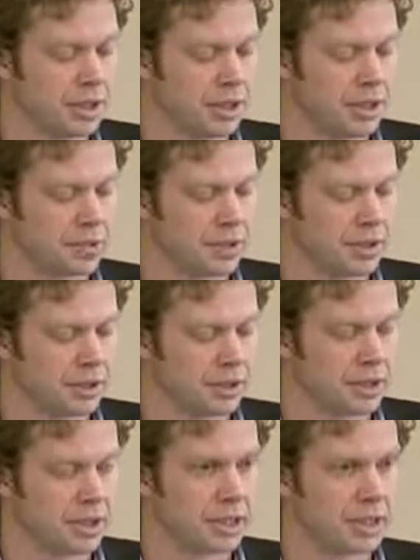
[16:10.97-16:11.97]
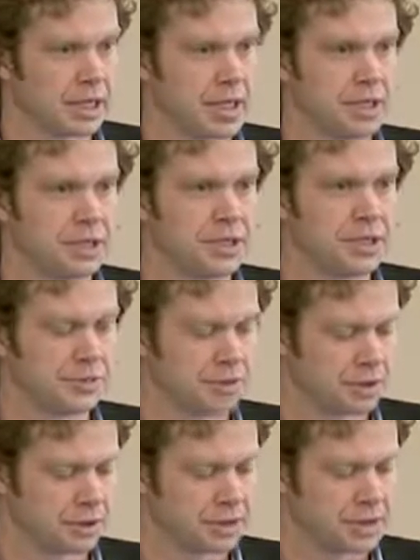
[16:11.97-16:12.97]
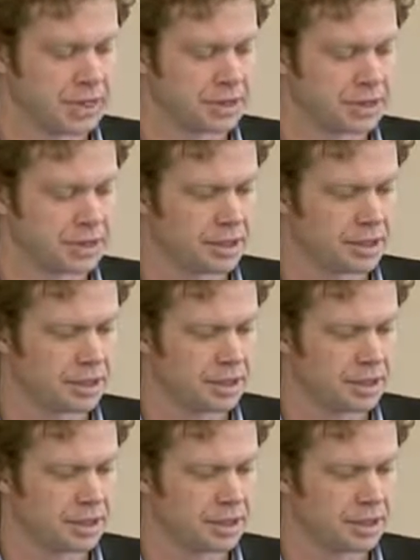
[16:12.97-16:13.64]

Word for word: uh, within economies in rural Alaska.